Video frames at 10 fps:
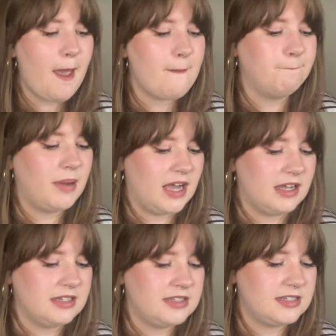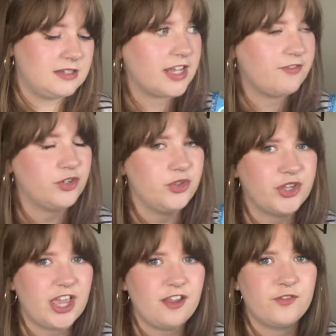But if you're
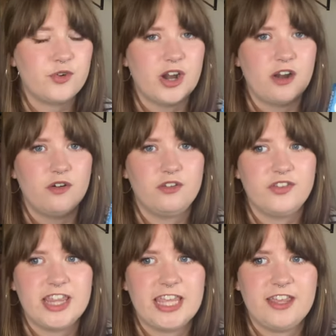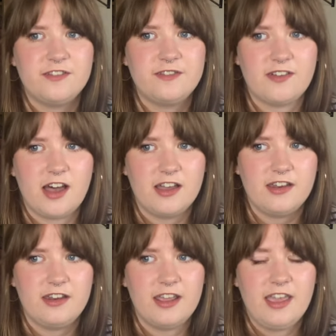looking for a really
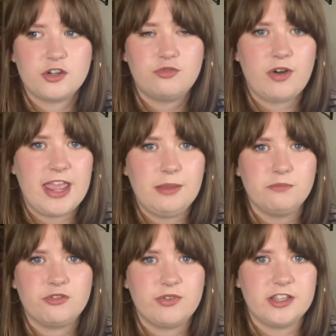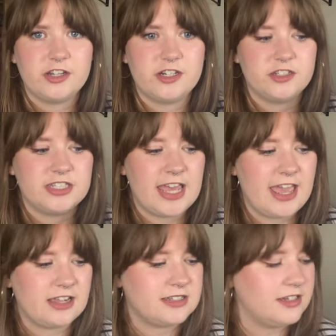fun crime thriller
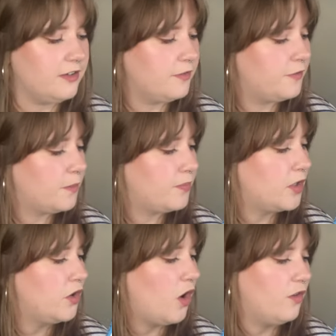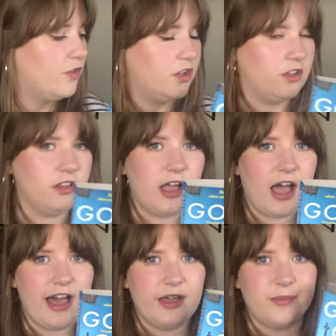detective novel,
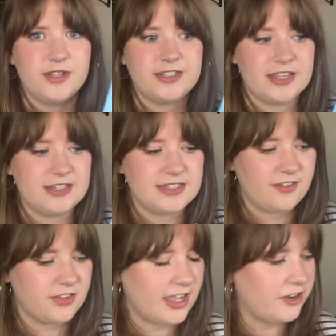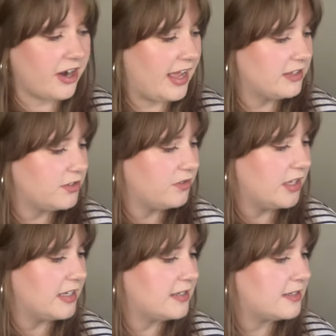I would say definitely get your hands on
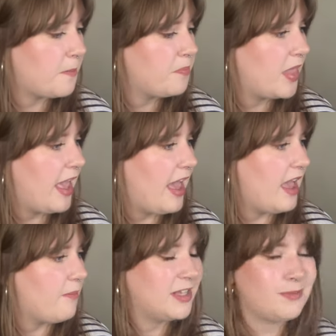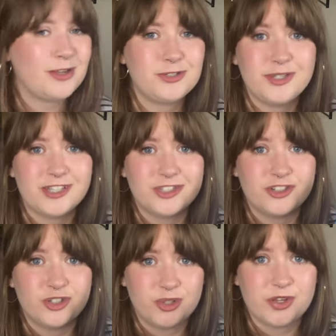this. Especially because
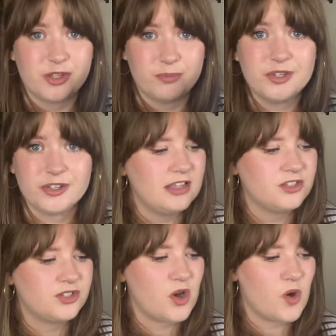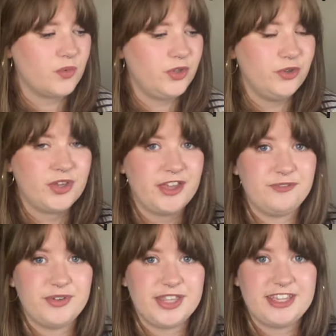there's 2 other books, so you
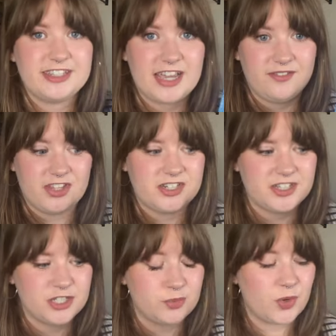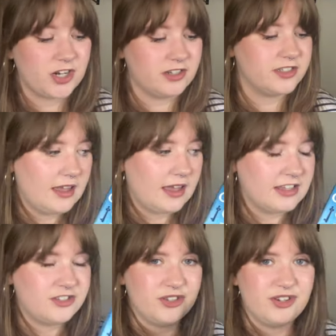can really dive into this world. As
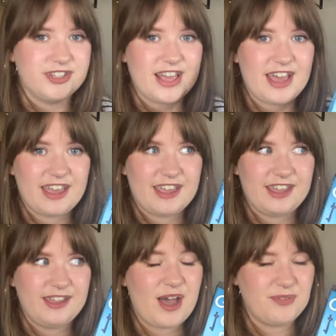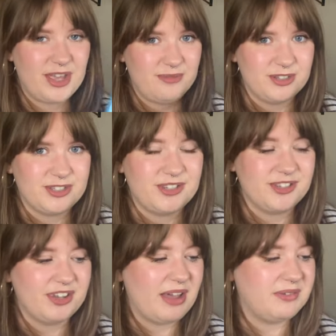soon as I am able
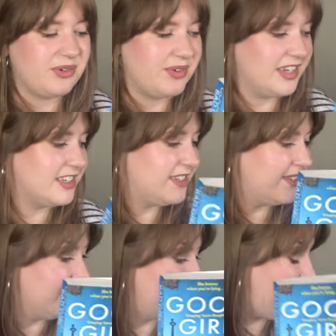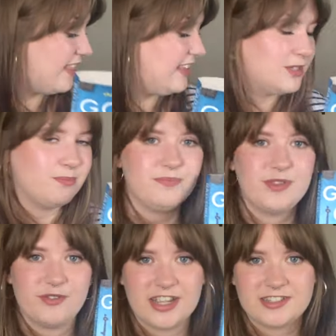to, I'm going to get these,
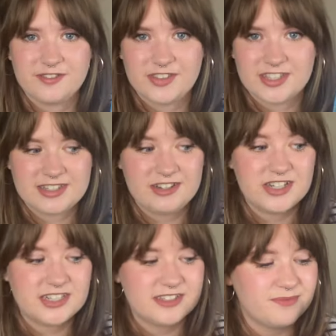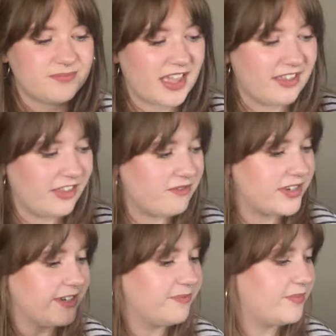the rest of the series. I loved it.